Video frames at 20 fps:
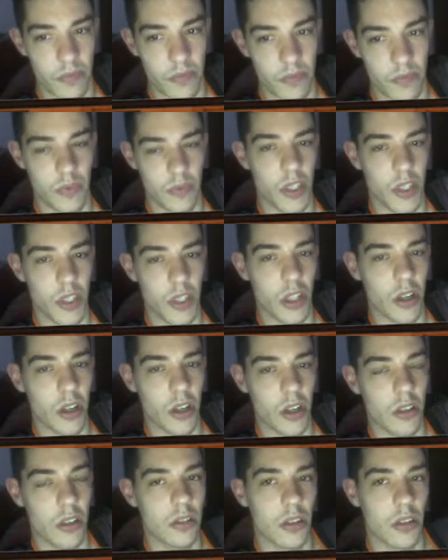you know,
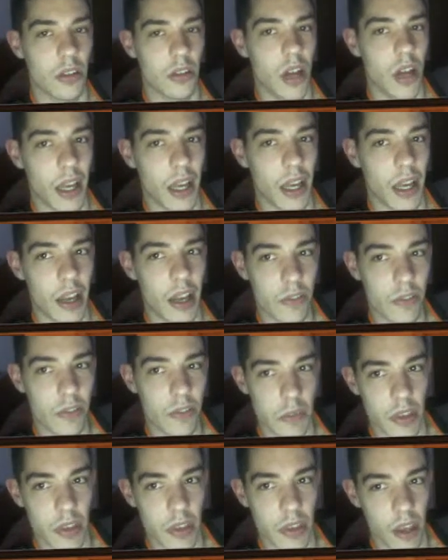I have to admit
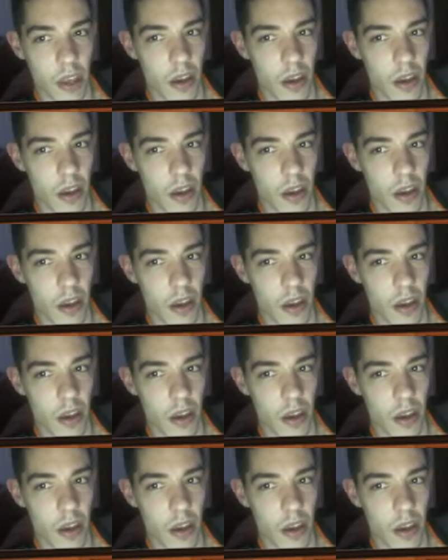that.